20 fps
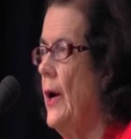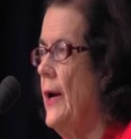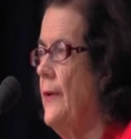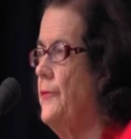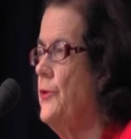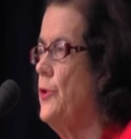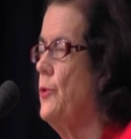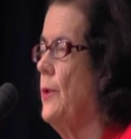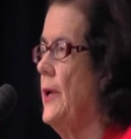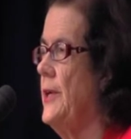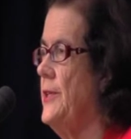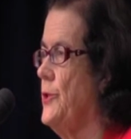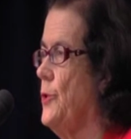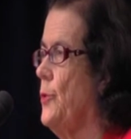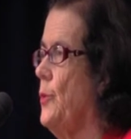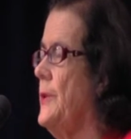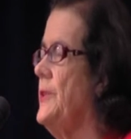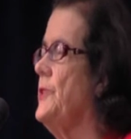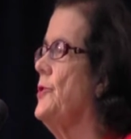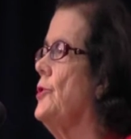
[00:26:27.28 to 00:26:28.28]
have to raise a
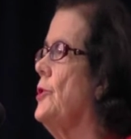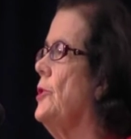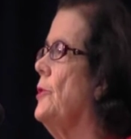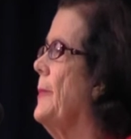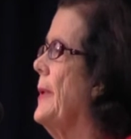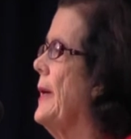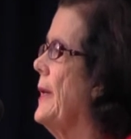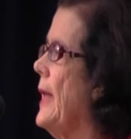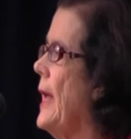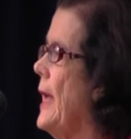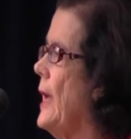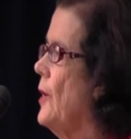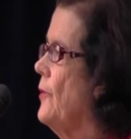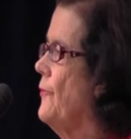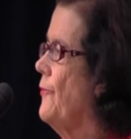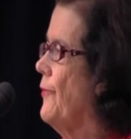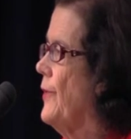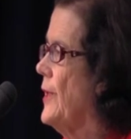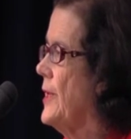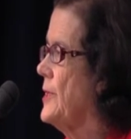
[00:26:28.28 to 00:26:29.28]
question about how
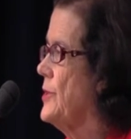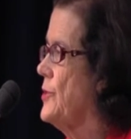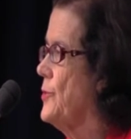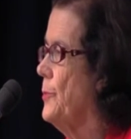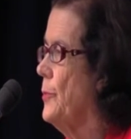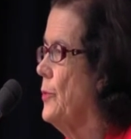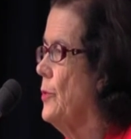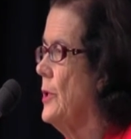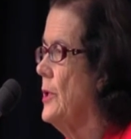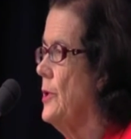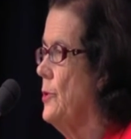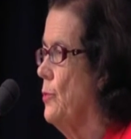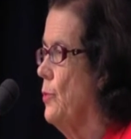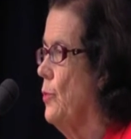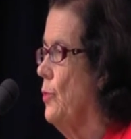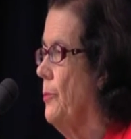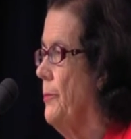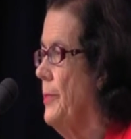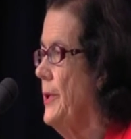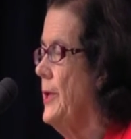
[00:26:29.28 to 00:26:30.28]
flexible he
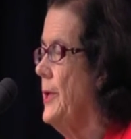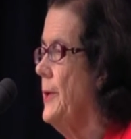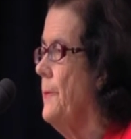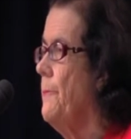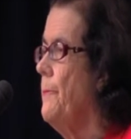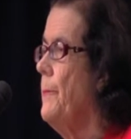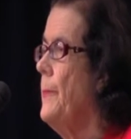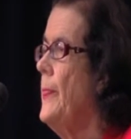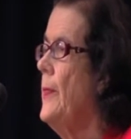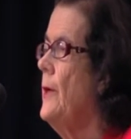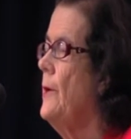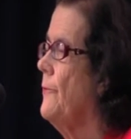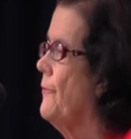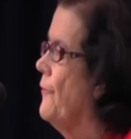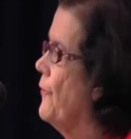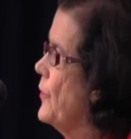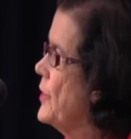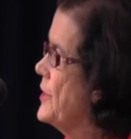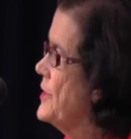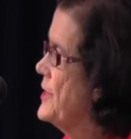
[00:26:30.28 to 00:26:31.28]
will be.
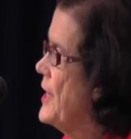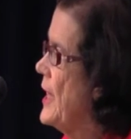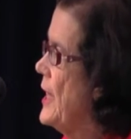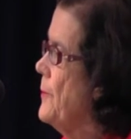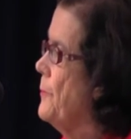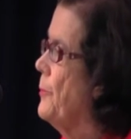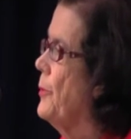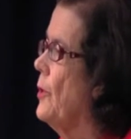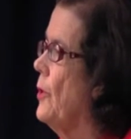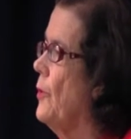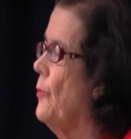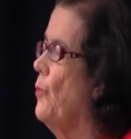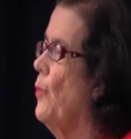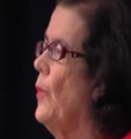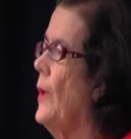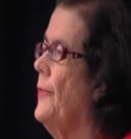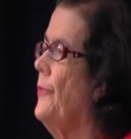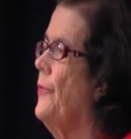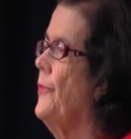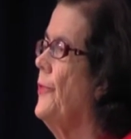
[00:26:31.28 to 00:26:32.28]
For example, on
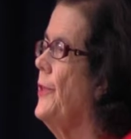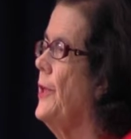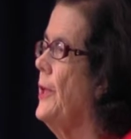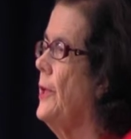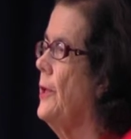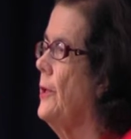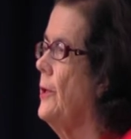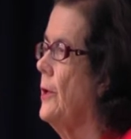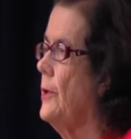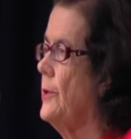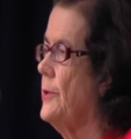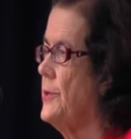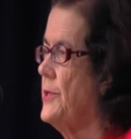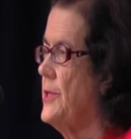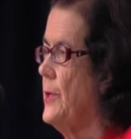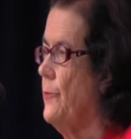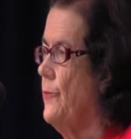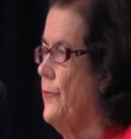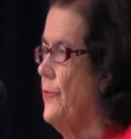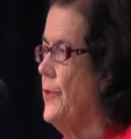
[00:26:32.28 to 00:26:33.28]
one thing,
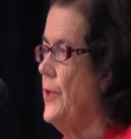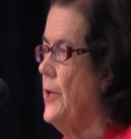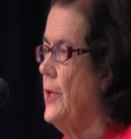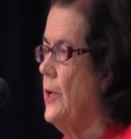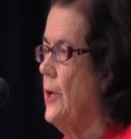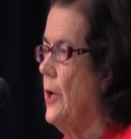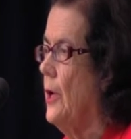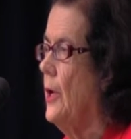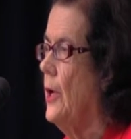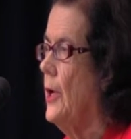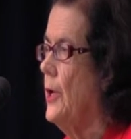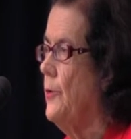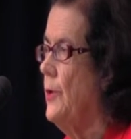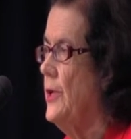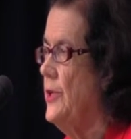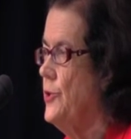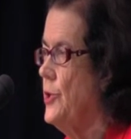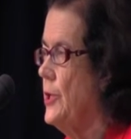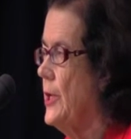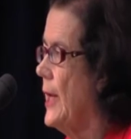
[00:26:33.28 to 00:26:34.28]
some of the higher
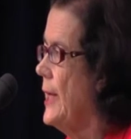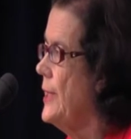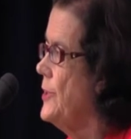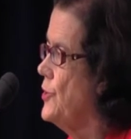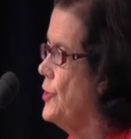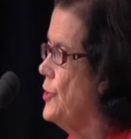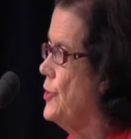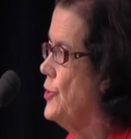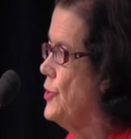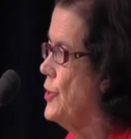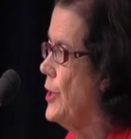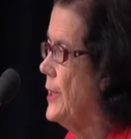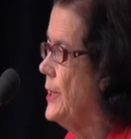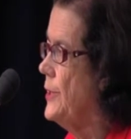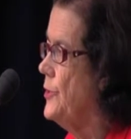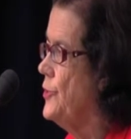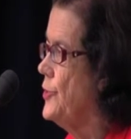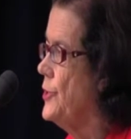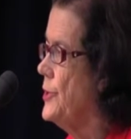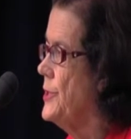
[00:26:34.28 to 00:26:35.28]
education
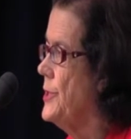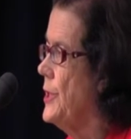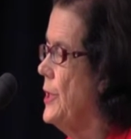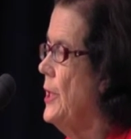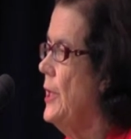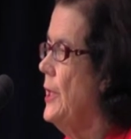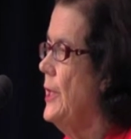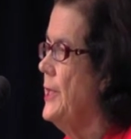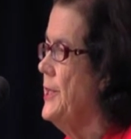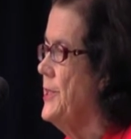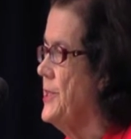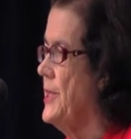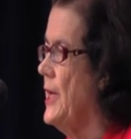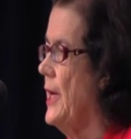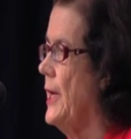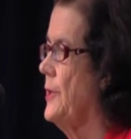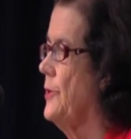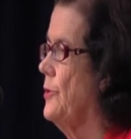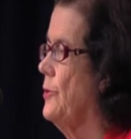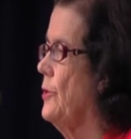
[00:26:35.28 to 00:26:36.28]
changes, he
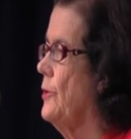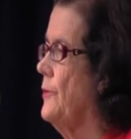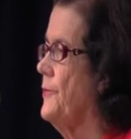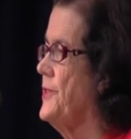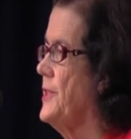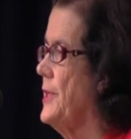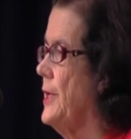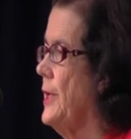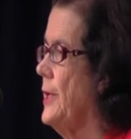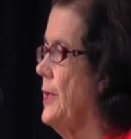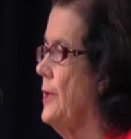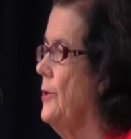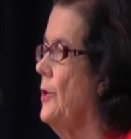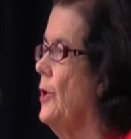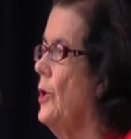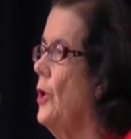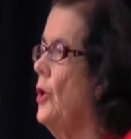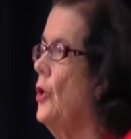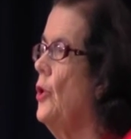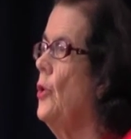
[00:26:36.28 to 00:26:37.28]
started off saying
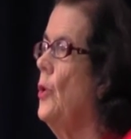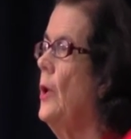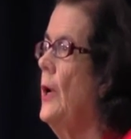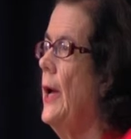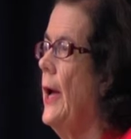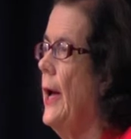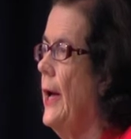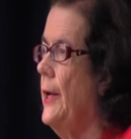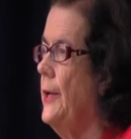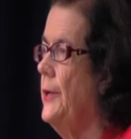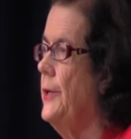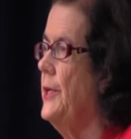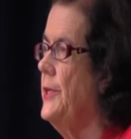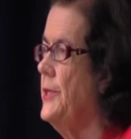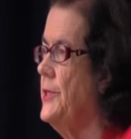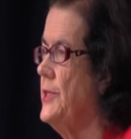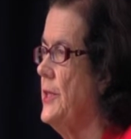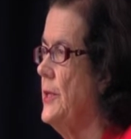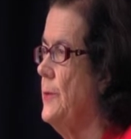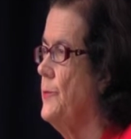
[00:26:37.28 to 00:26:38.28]
no, and
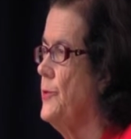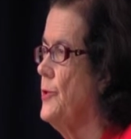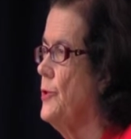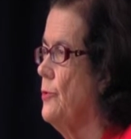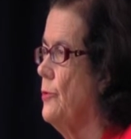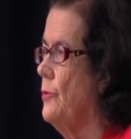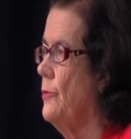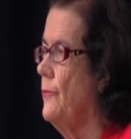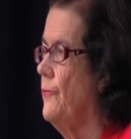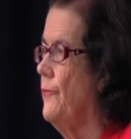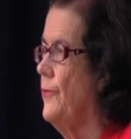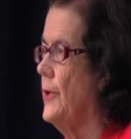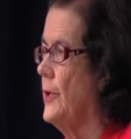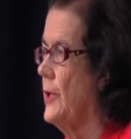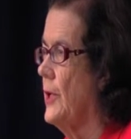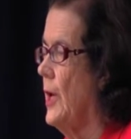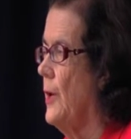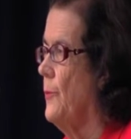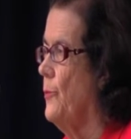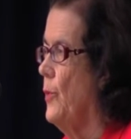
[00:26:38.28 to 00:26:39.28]
he seems to have
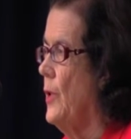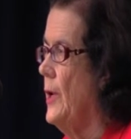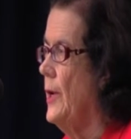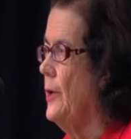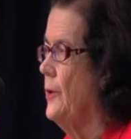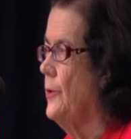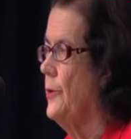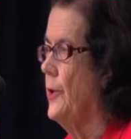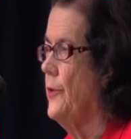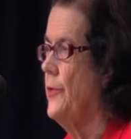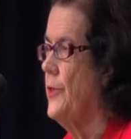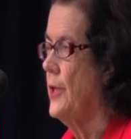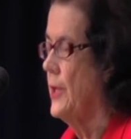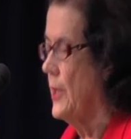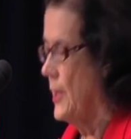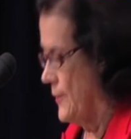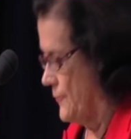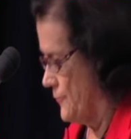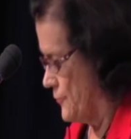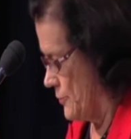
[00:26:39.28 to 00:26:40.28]
come round, I think,
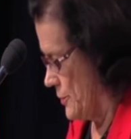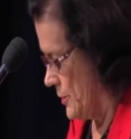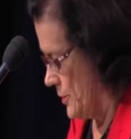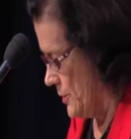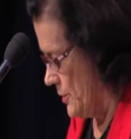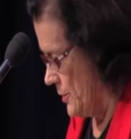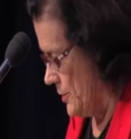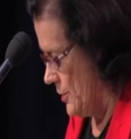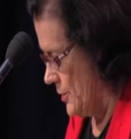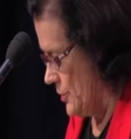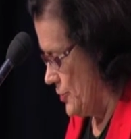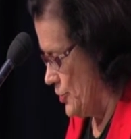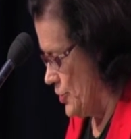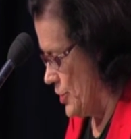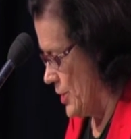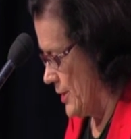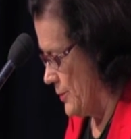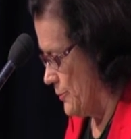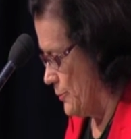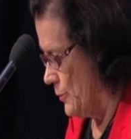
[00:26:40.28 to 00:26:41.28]
after a
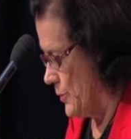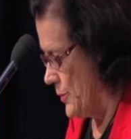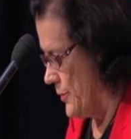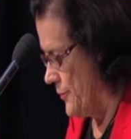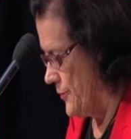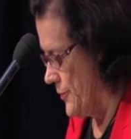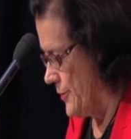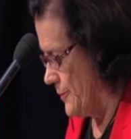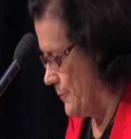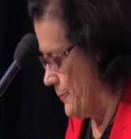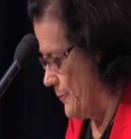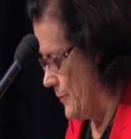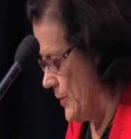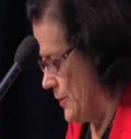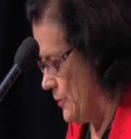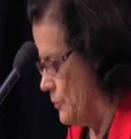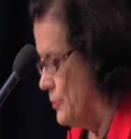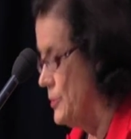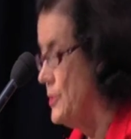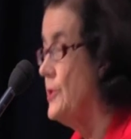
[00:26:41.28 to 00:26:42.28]
chat with
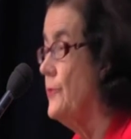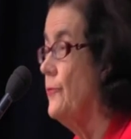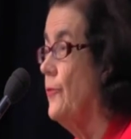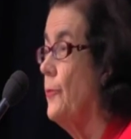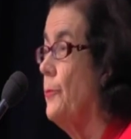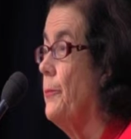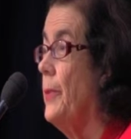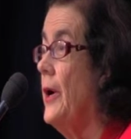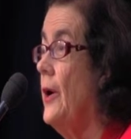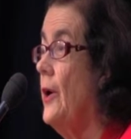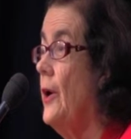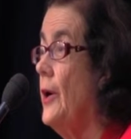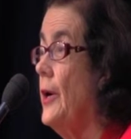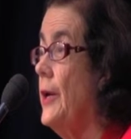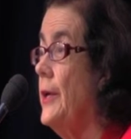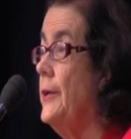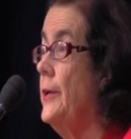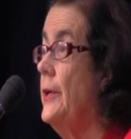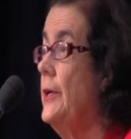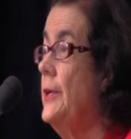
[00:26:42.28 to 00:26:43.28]
Christopher
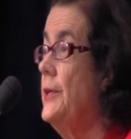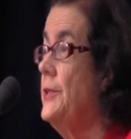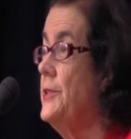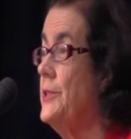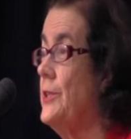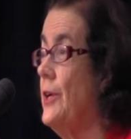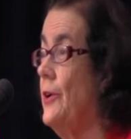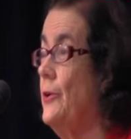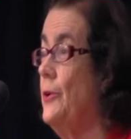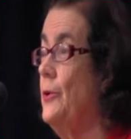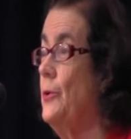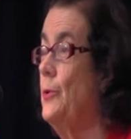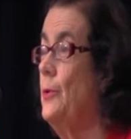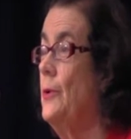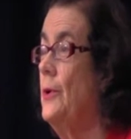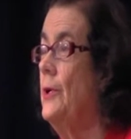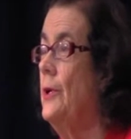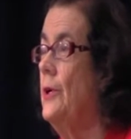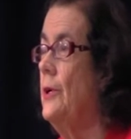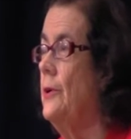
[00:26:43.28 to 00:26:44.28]
Pyne. So
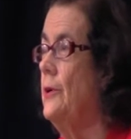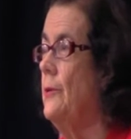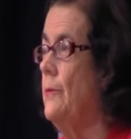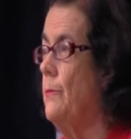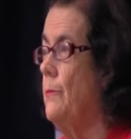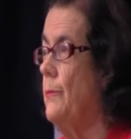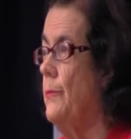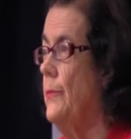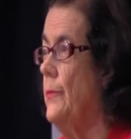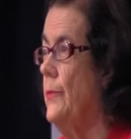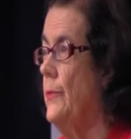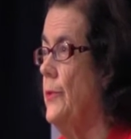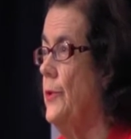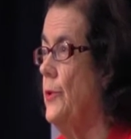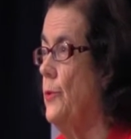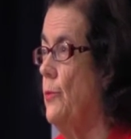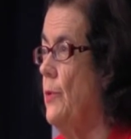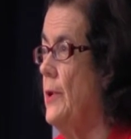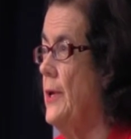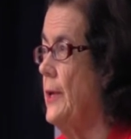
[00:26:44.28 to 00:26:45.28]

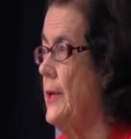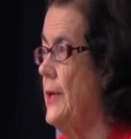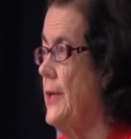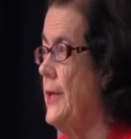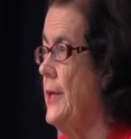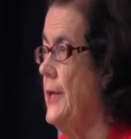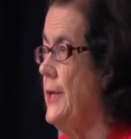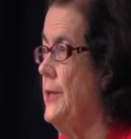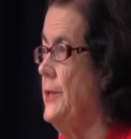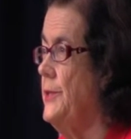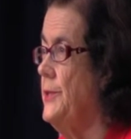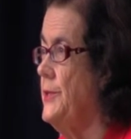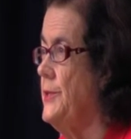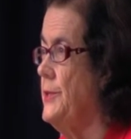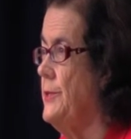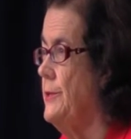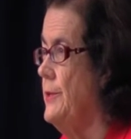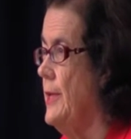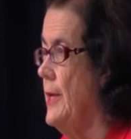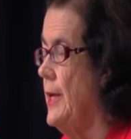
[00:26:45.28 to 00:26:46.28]
there really
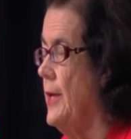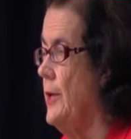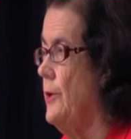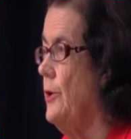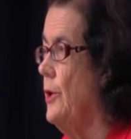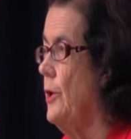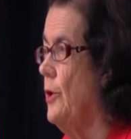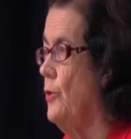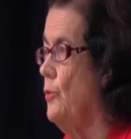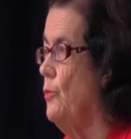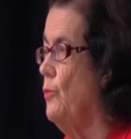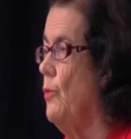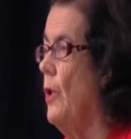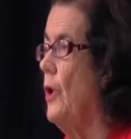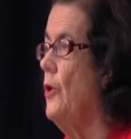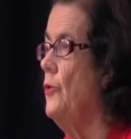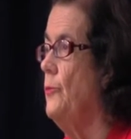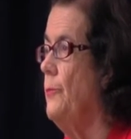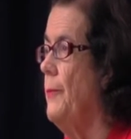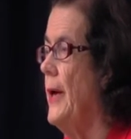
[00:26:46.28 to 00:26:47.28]
is no
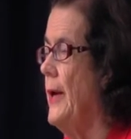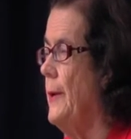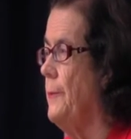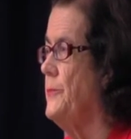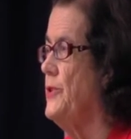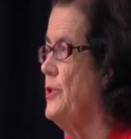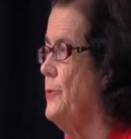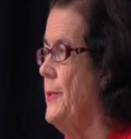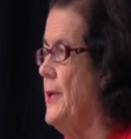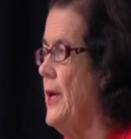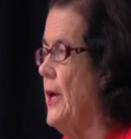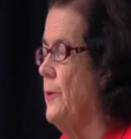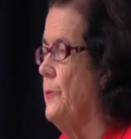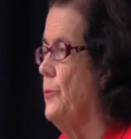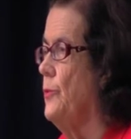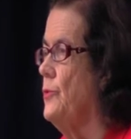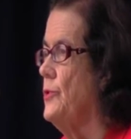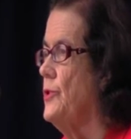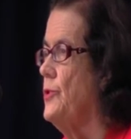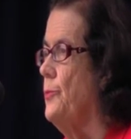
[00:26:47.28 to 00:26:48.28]
roadmap to be
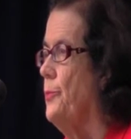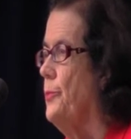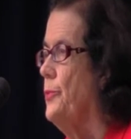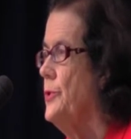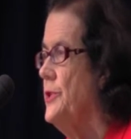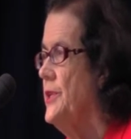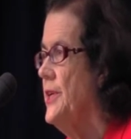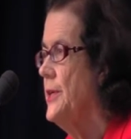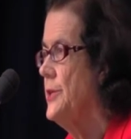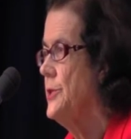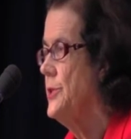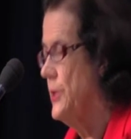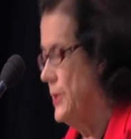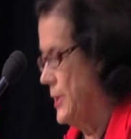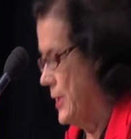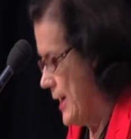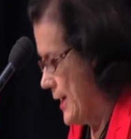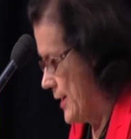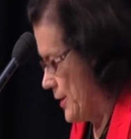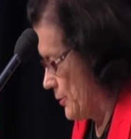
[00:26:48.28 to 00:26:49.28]
able to predict
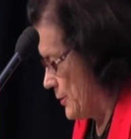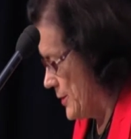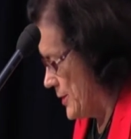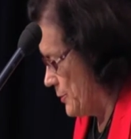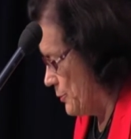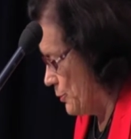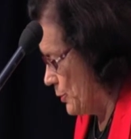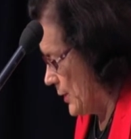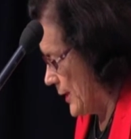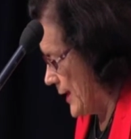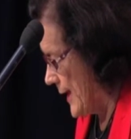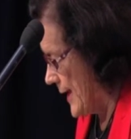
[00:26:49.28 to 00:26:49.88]
how he will